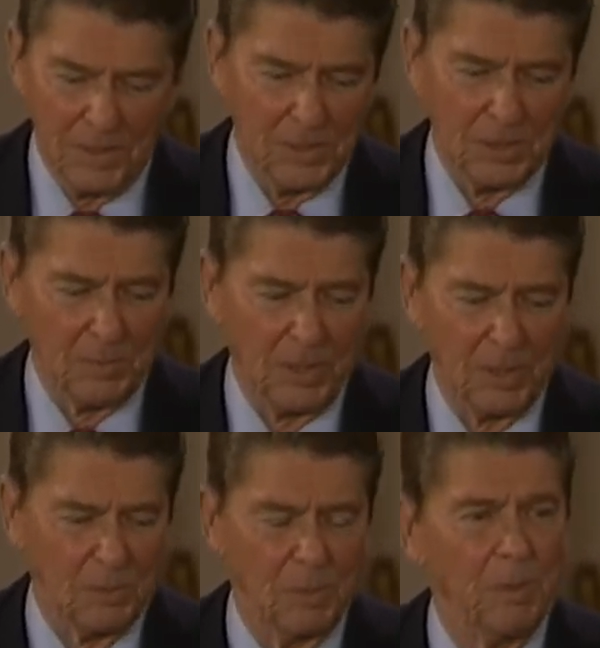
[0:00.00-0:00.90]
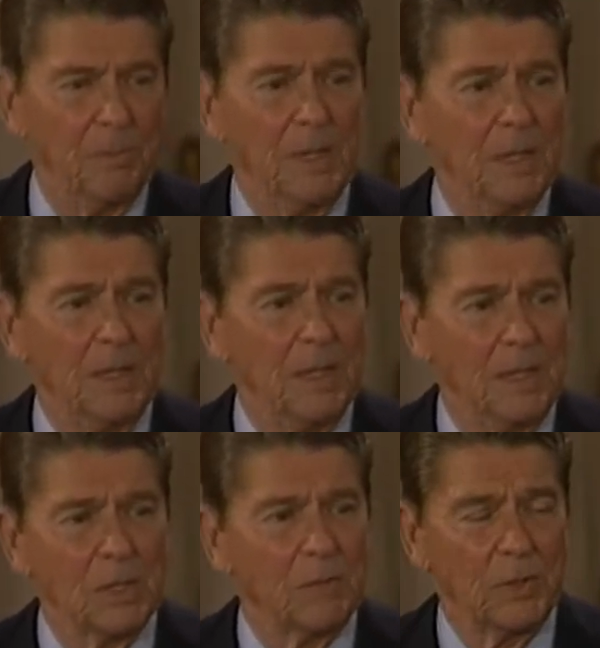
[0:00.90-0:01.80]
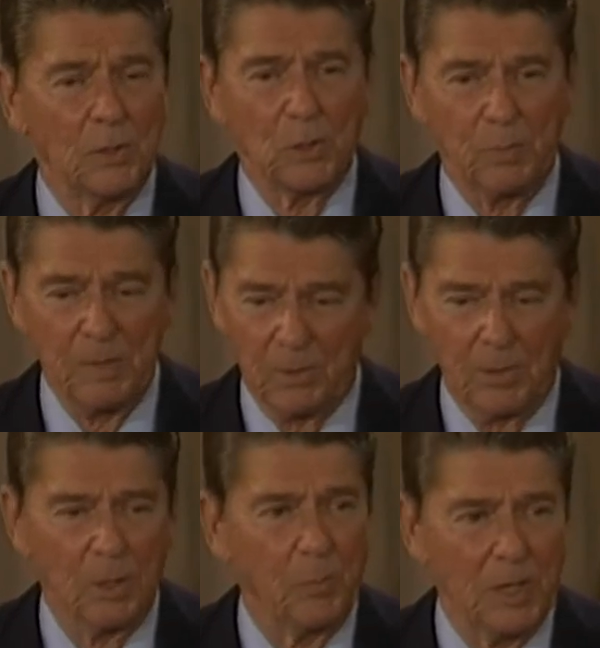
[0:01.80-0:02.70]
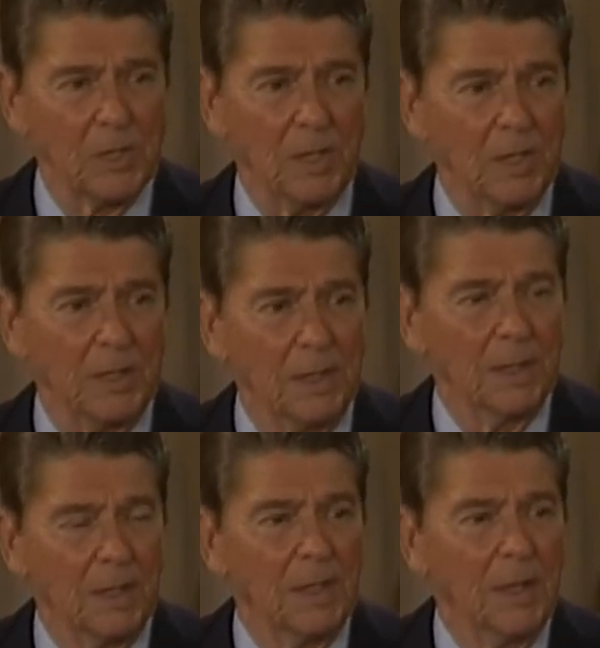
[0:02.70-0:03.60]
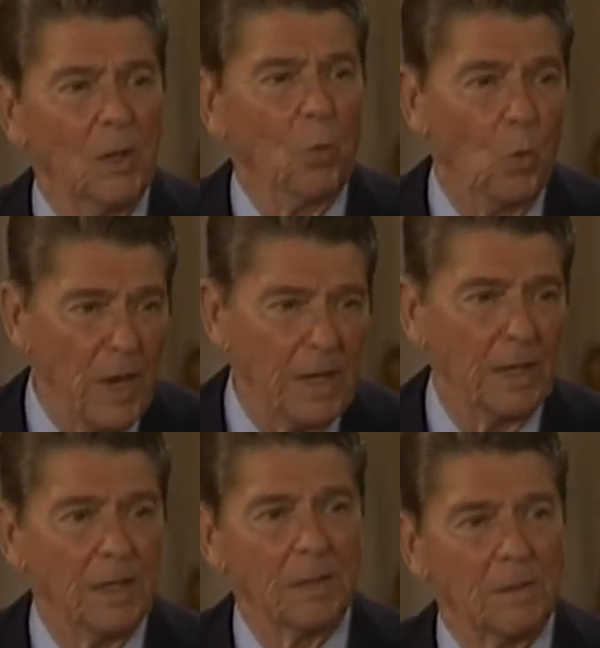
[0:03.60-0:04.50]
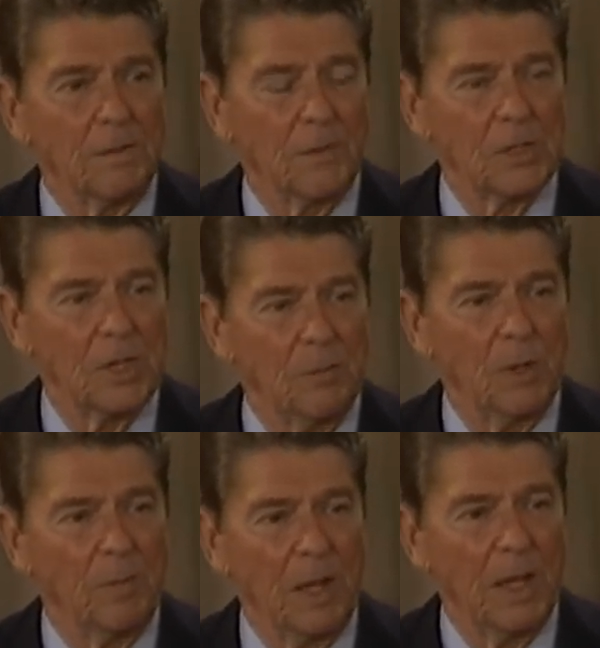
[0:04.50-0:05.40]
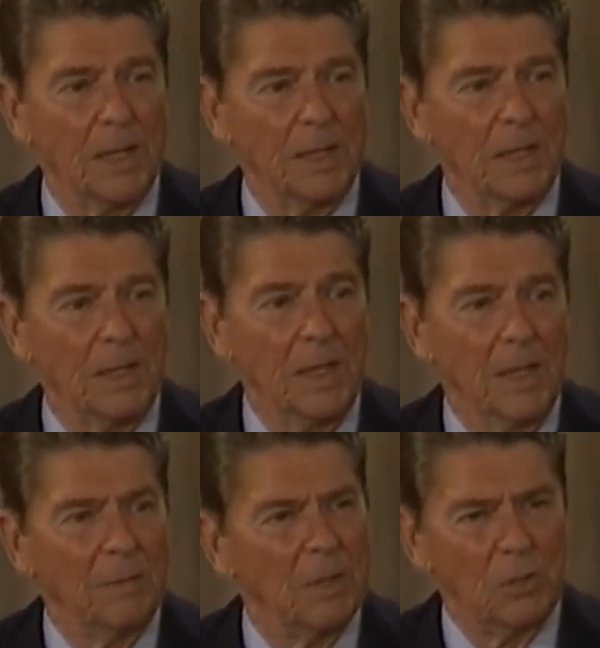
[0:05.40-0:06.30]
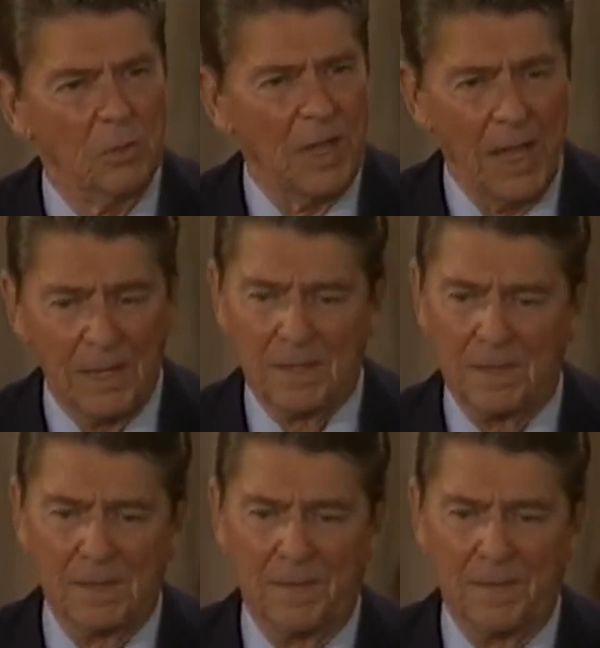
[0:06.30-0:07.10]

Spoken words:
just because it would be me, than it is for those people that are presently waiting for some reply. But you can't,